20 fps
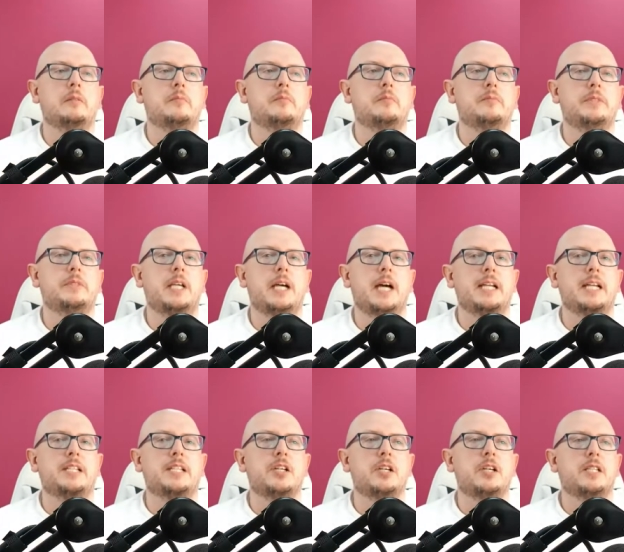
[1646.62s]
Yeah,
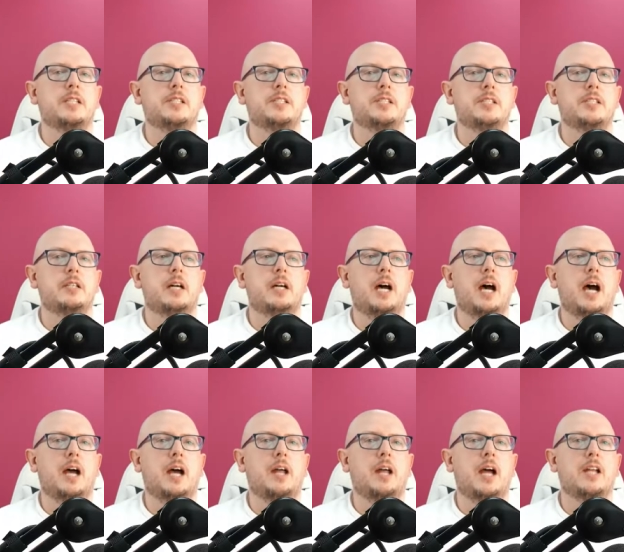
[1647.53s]
it's it's uh,
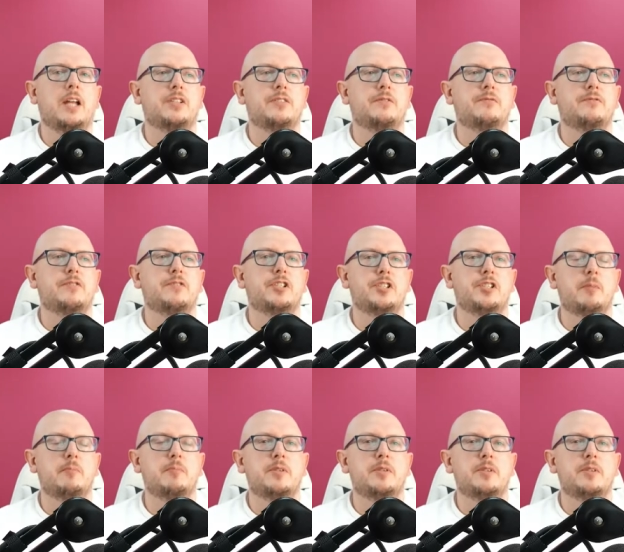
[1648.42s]
I, and for
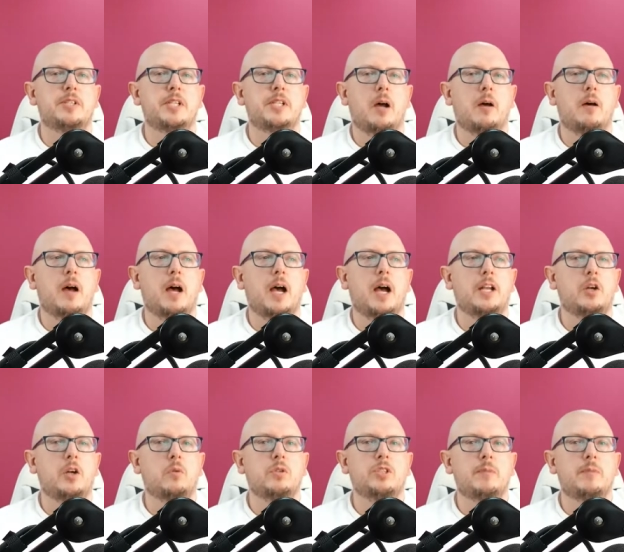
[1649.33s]
some, so I
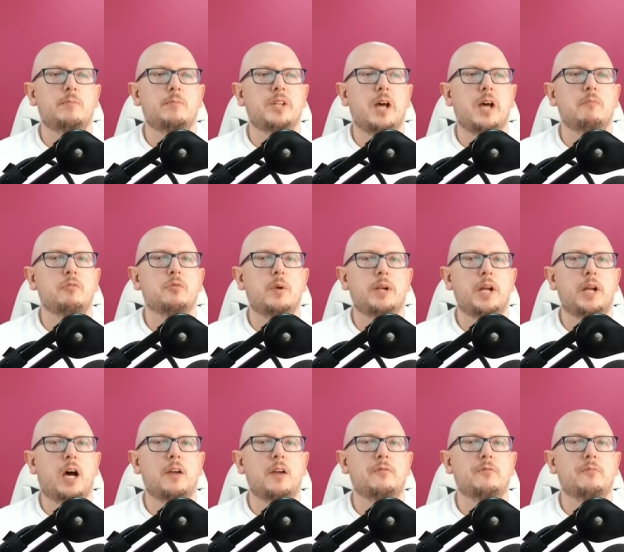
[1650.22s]
know sometimes when
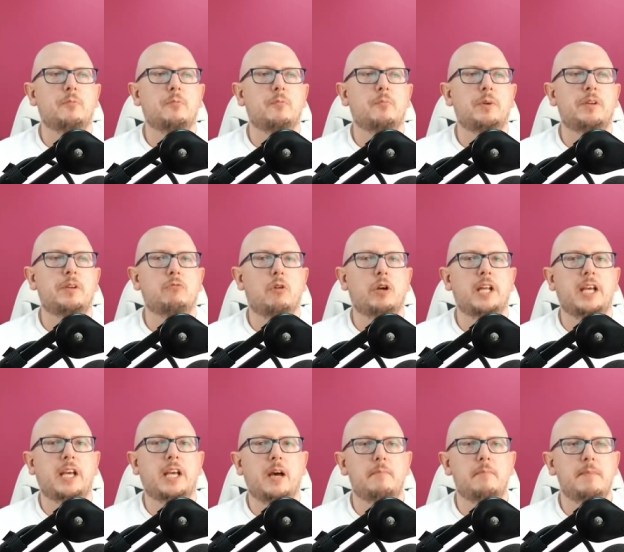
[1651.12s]
I've been
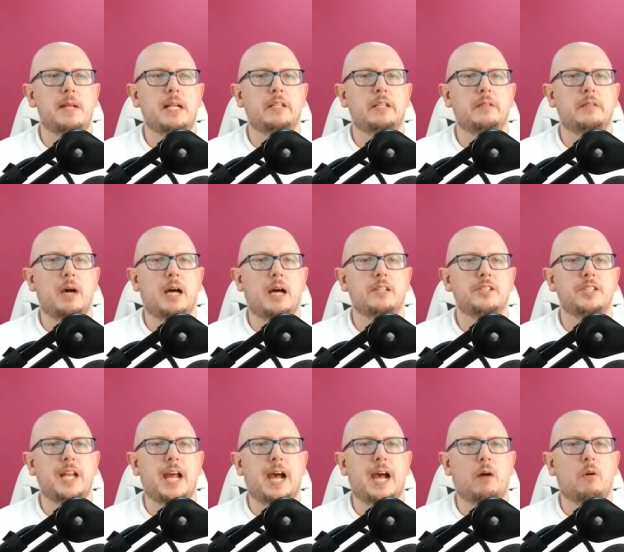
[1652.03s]
running at a million miles
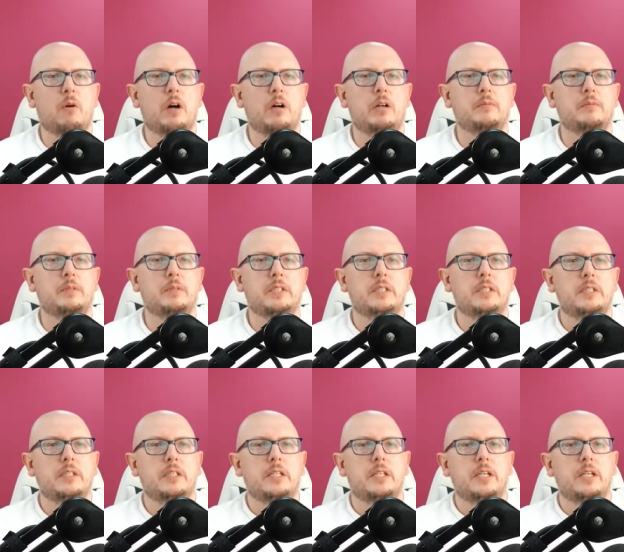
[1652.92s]
an hour,
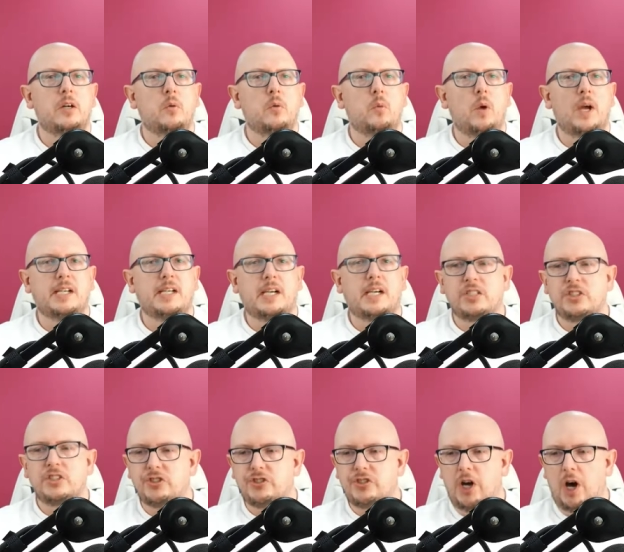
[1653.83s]
when I
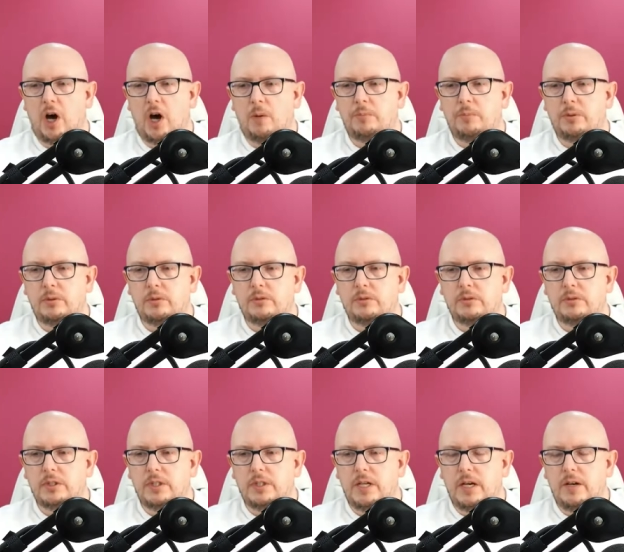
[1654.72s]
stop,
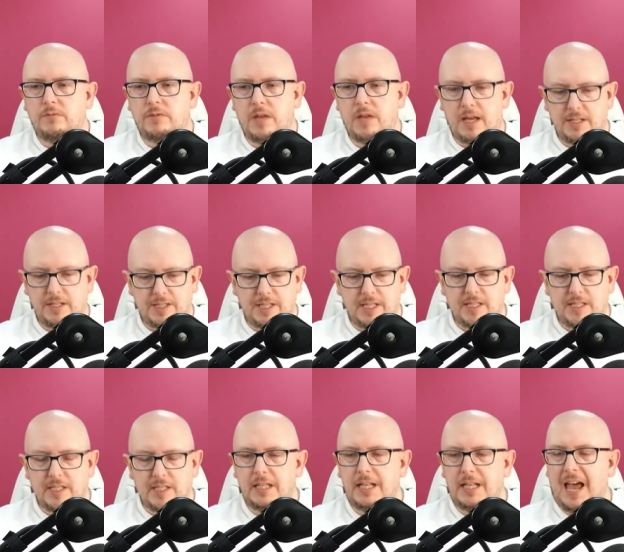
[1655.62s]
there's
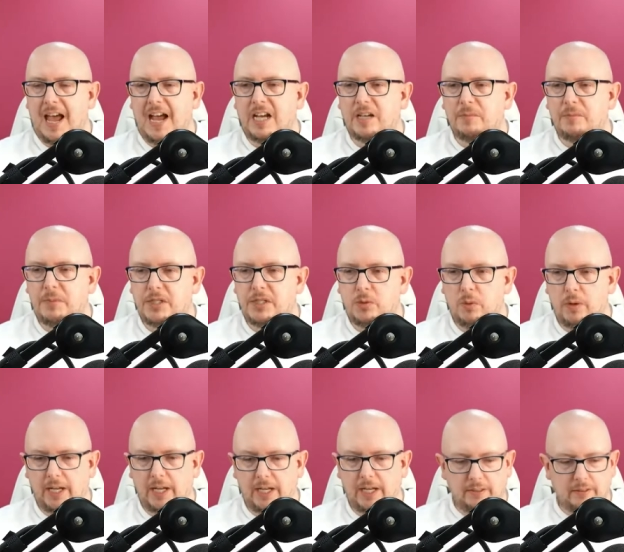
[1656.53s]
this lag
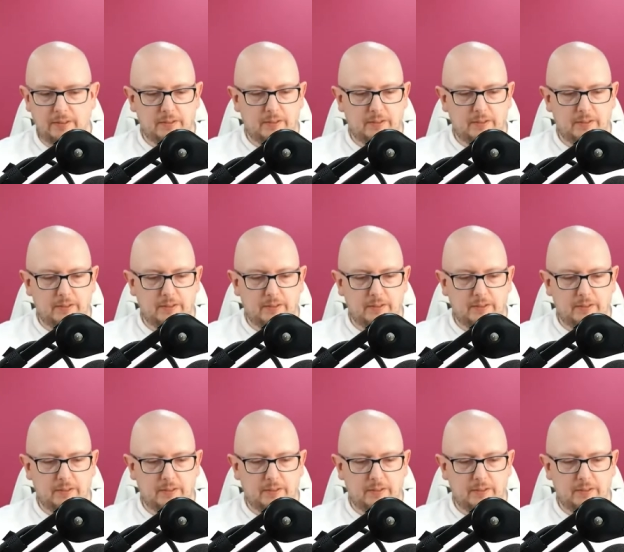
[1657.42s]
between